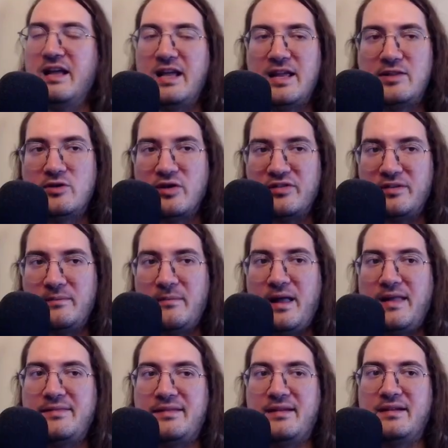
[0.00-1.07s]
It doesn't
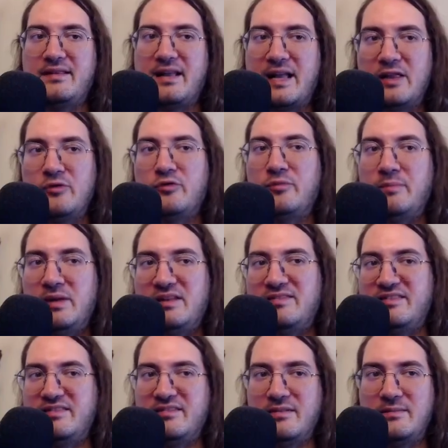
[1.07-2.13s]
matter the kind of build
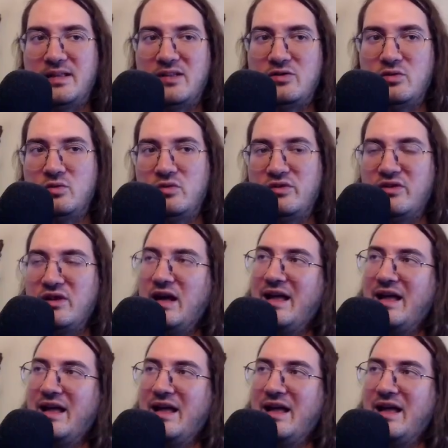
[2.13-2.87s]
system that you use.